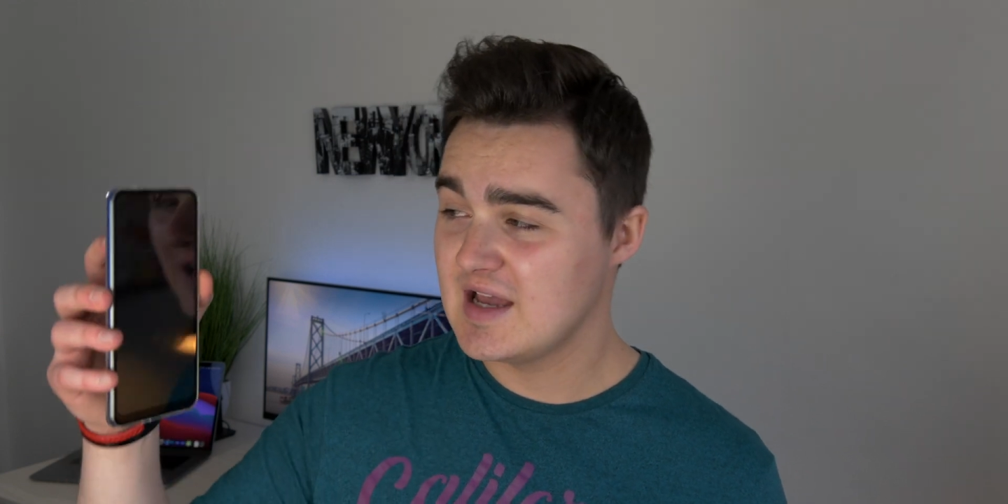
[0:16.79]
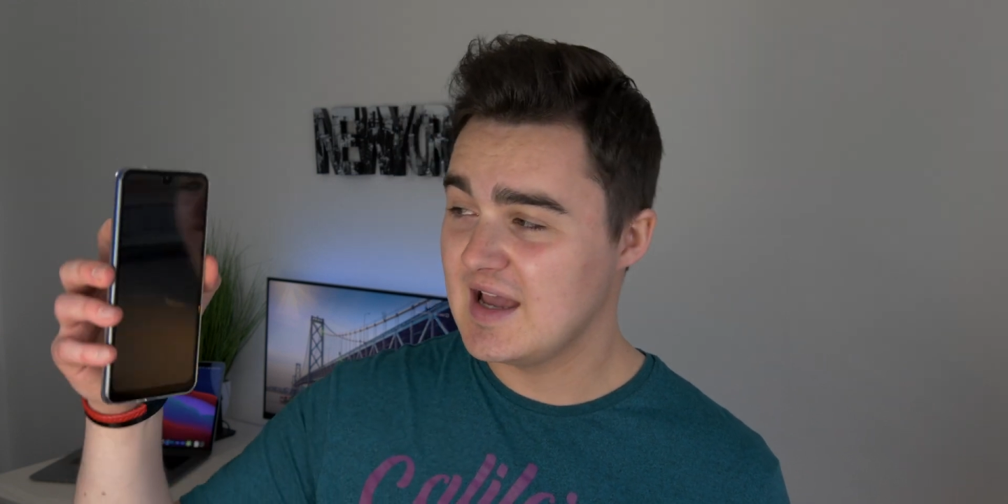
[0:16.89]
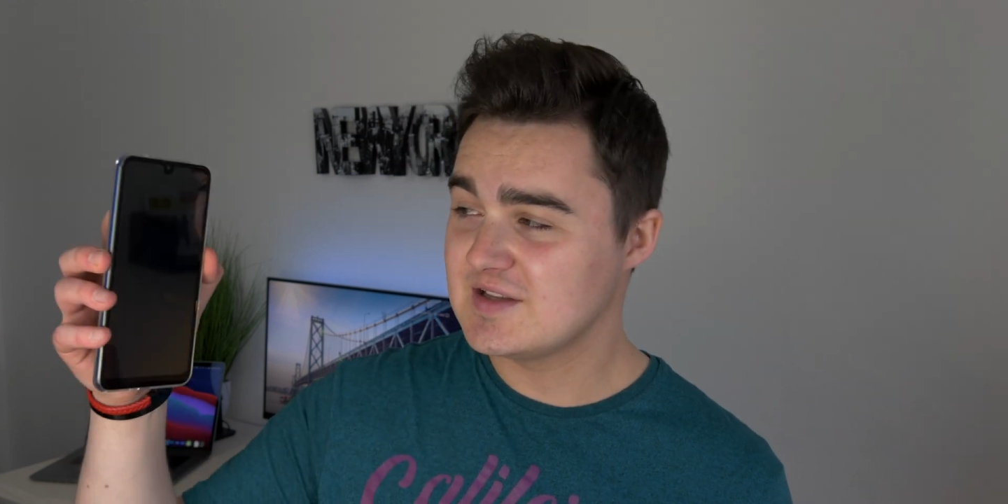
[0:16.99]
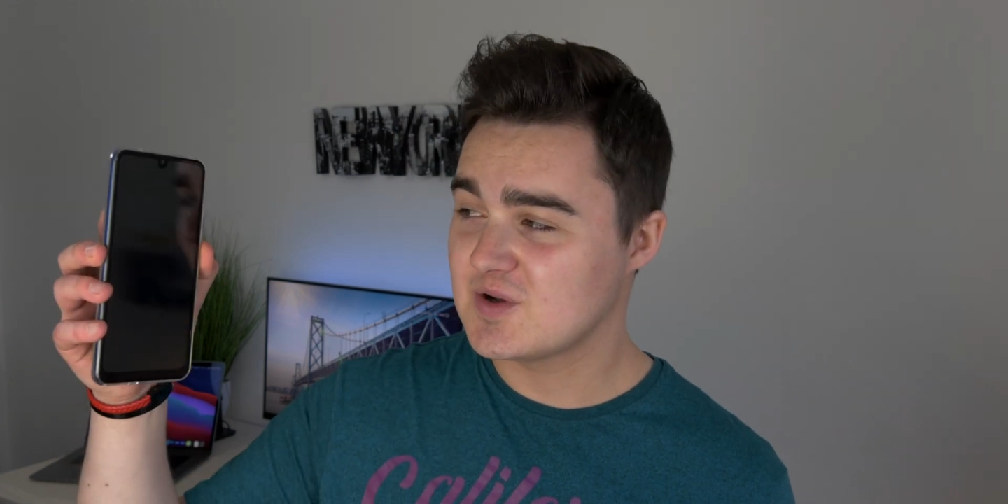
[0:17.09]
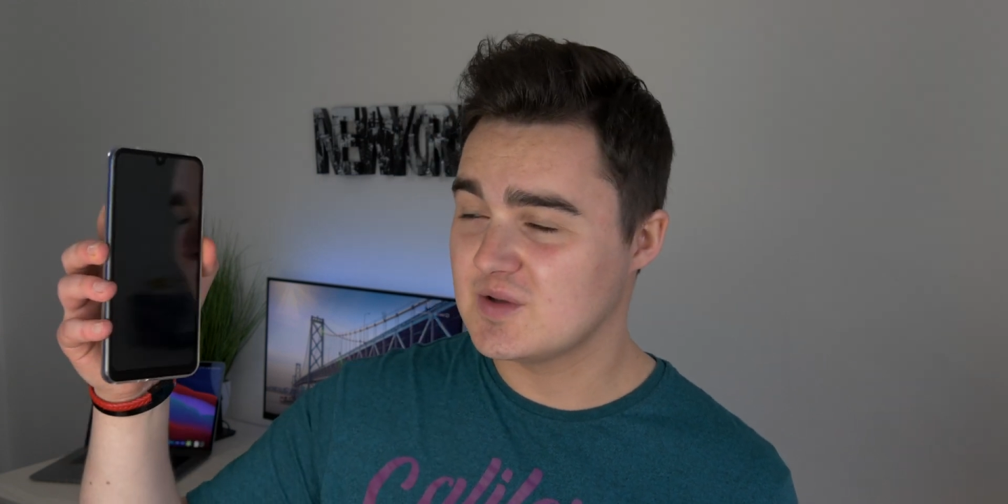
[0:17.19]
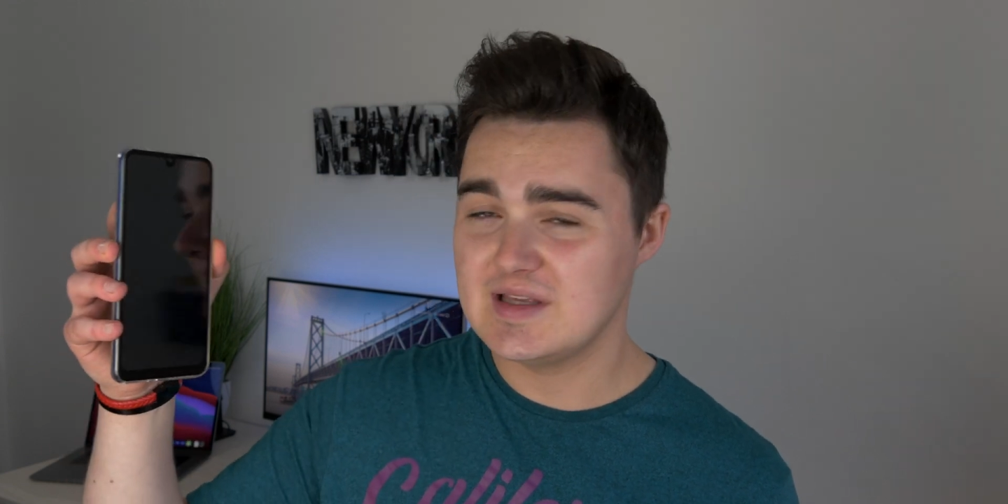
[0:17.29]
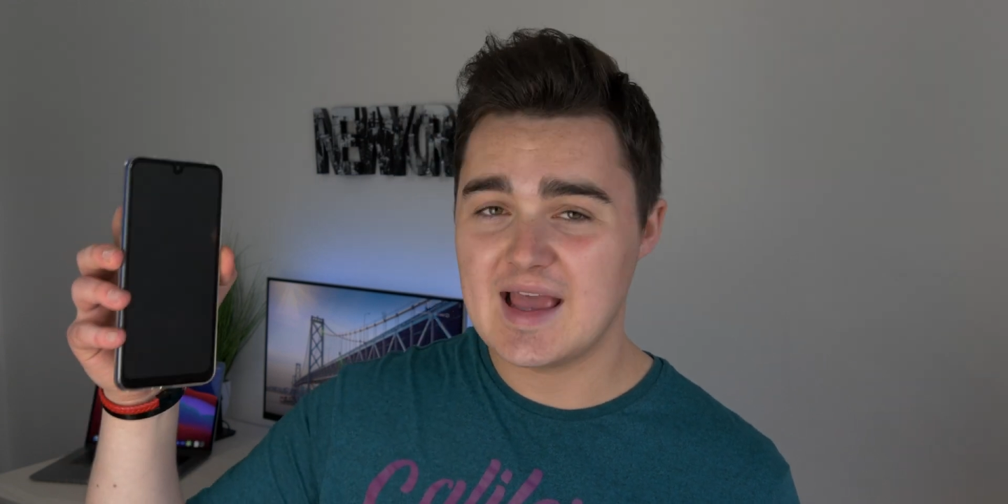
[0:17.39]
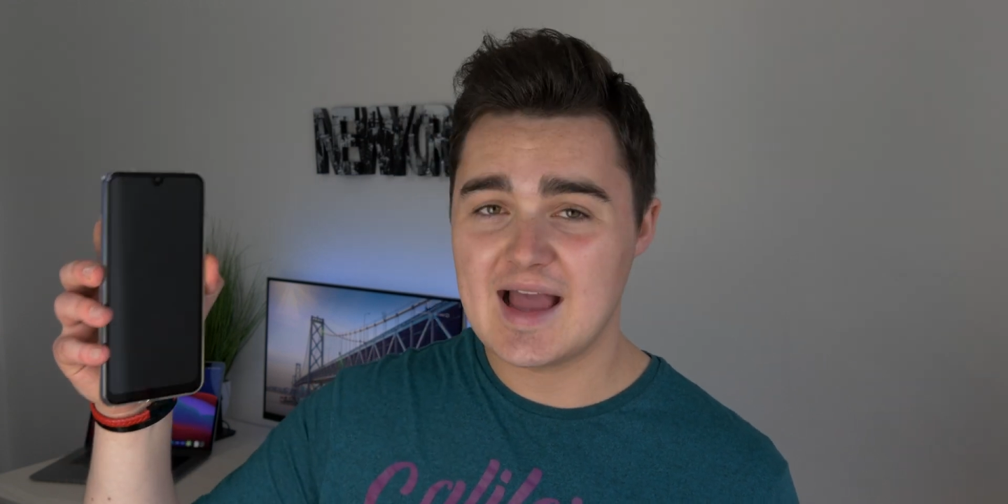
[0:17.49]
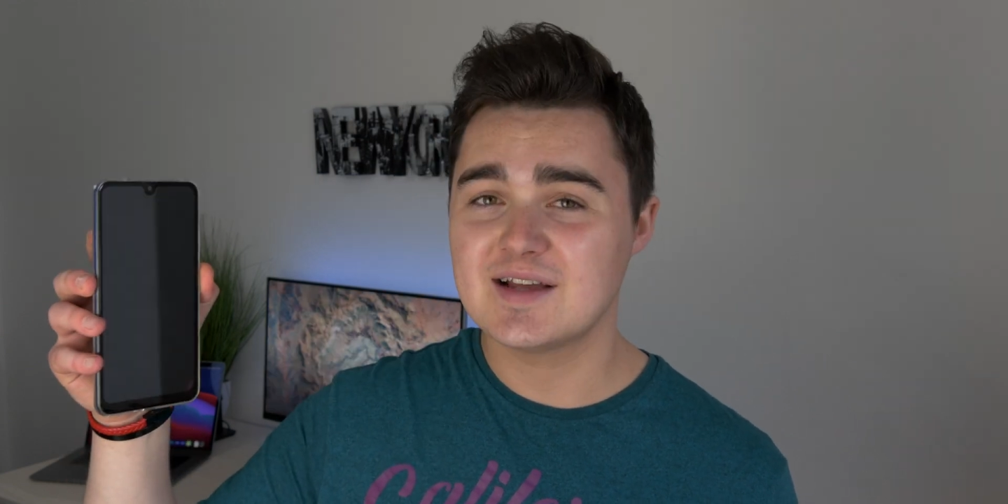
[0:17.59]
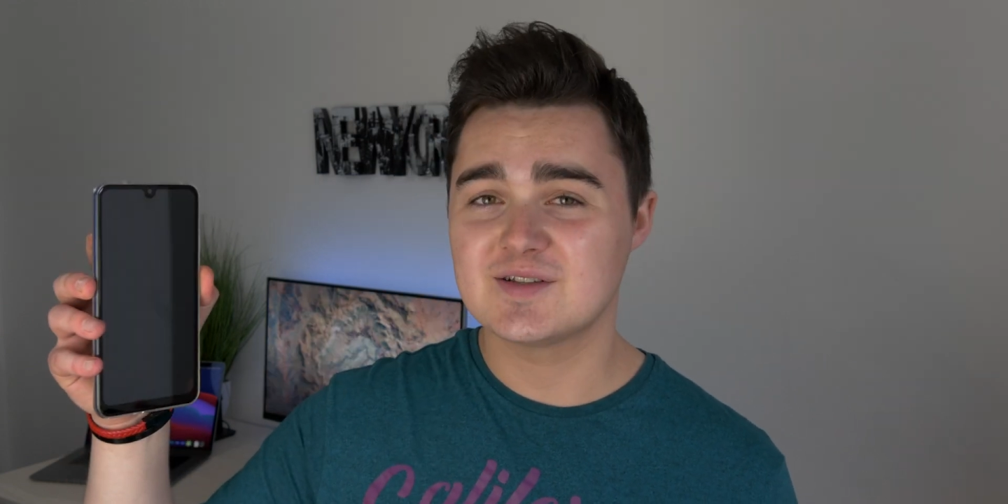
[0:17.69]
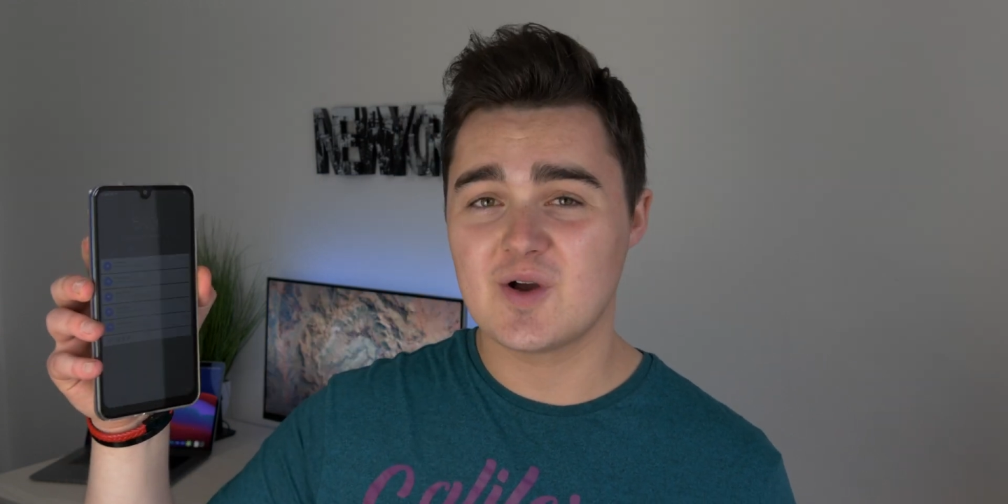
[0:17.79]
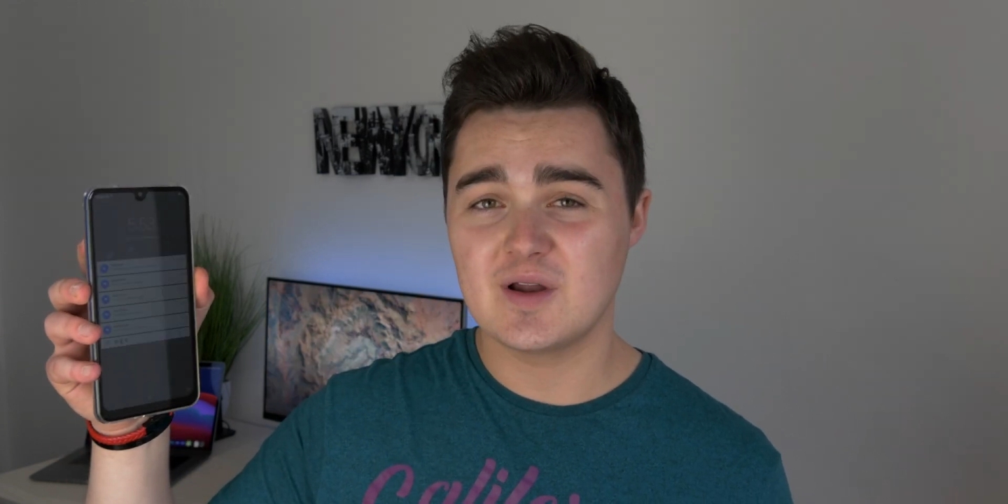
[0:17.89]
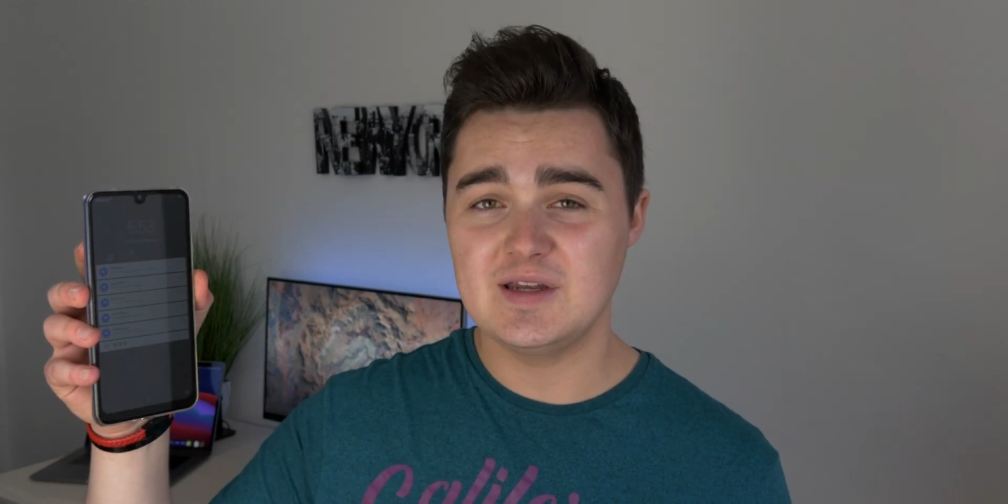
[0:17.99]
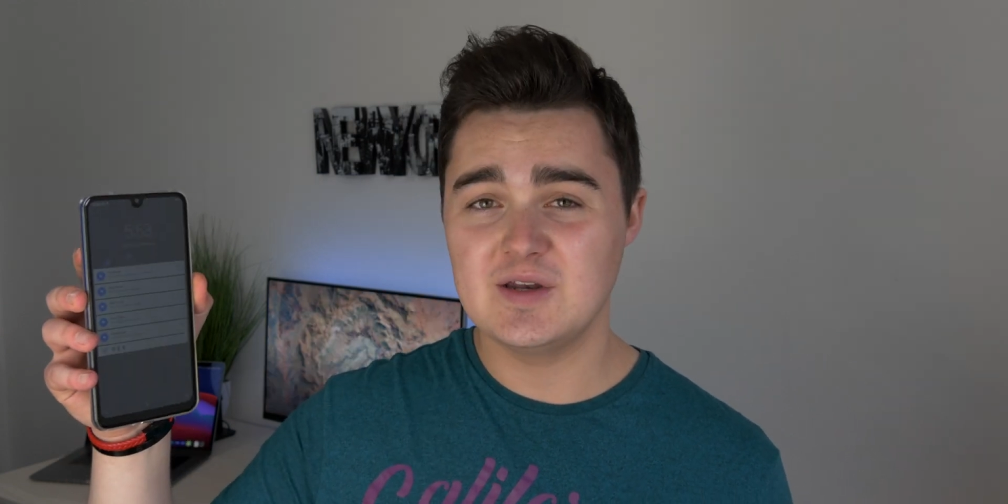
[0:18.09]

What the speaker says: it's called the X-Gotti